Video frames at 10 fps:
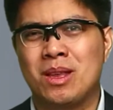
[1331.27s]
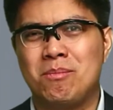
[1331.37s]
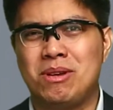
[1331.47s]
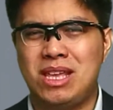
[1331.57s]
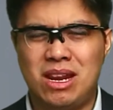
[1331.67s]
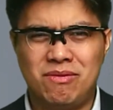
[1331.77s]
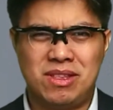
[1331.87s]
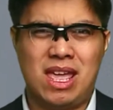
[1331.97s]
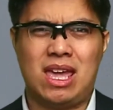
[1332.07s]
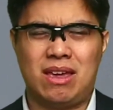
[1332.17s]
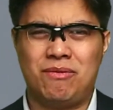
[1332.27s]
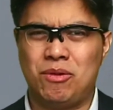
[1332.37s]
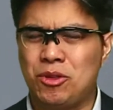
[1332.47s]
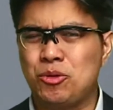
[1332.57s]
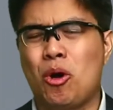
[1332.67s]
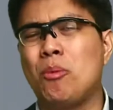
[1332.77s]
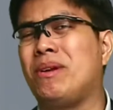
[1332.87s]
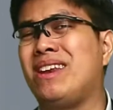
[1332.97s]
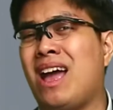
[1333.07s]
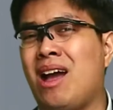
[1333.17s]
But at the end of the day, if you want to
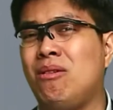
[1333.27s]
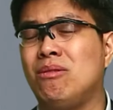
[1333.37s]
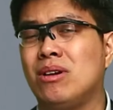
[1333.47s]
open now,